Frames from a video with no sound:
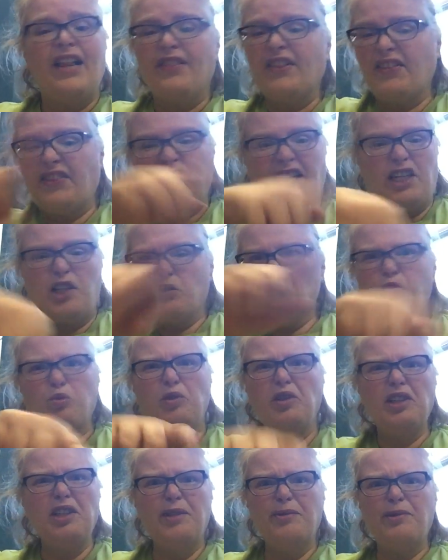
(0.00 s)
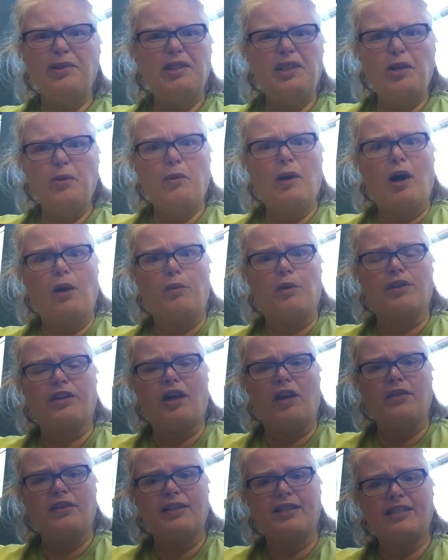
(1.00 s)
that they did really well with
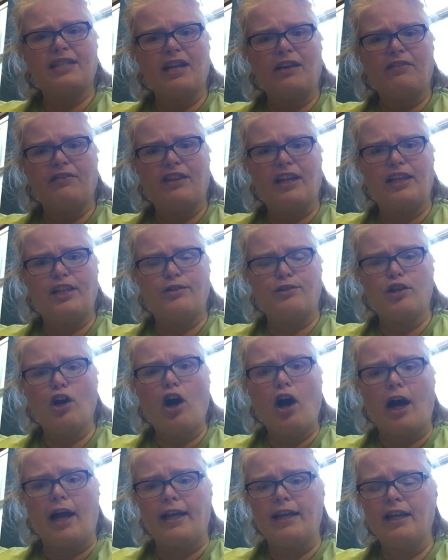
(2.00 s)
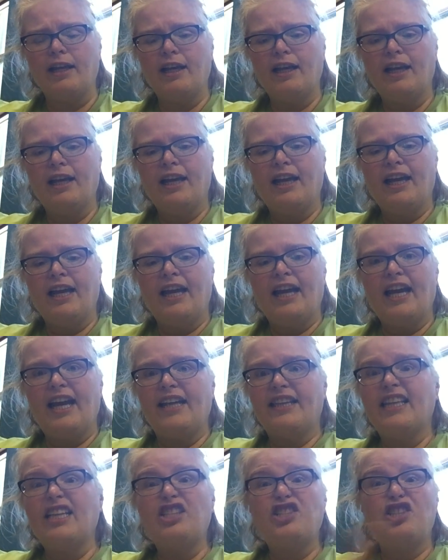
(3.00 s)
all the stuff that you taught.
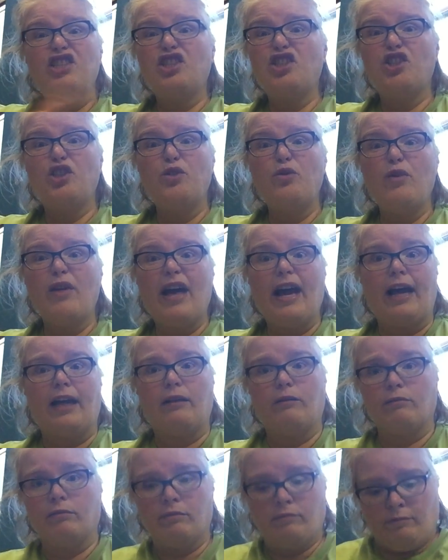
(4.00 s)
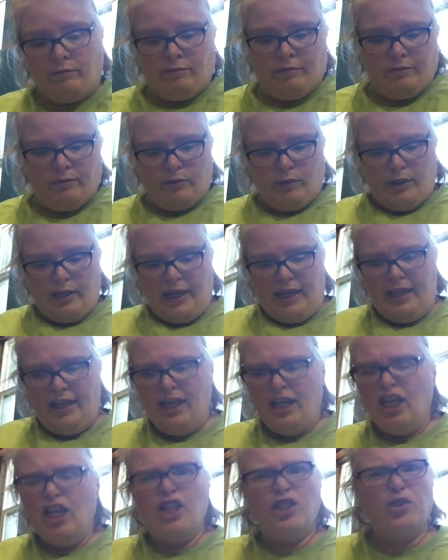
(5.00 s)
And let's just do that. Yeah?
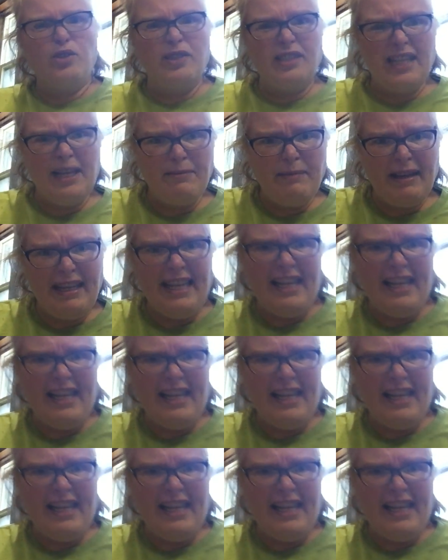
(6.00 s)
So say my